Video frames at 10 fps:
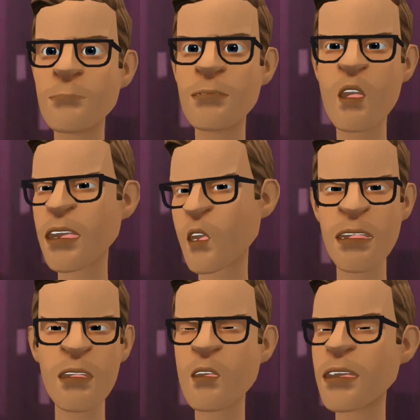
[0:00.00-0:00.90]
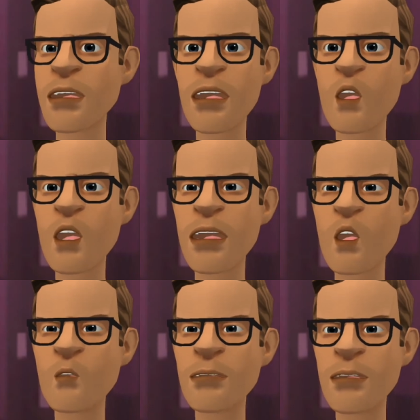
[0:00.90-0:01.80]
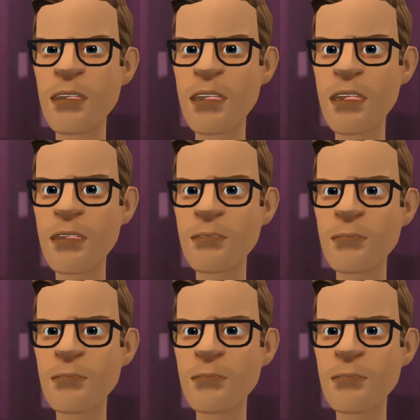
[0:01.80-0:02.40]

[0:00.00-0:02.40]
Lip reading: She was told that the law's on my side.